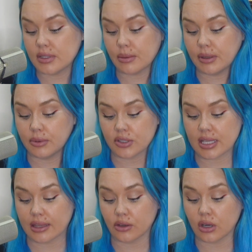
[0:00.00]
Some people are
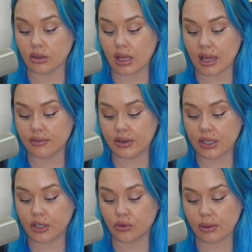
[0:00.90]
saying there are a lot of very
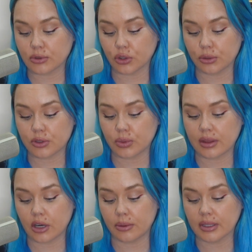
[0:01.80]
corrupt groups
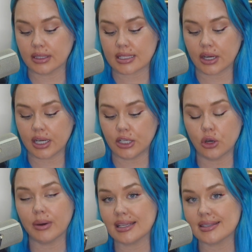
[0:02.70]
within our military.
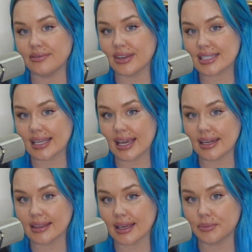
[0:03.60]
Nobody's
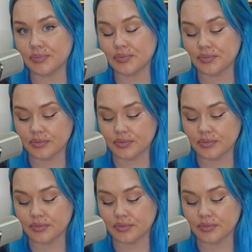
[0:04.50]
investigating them.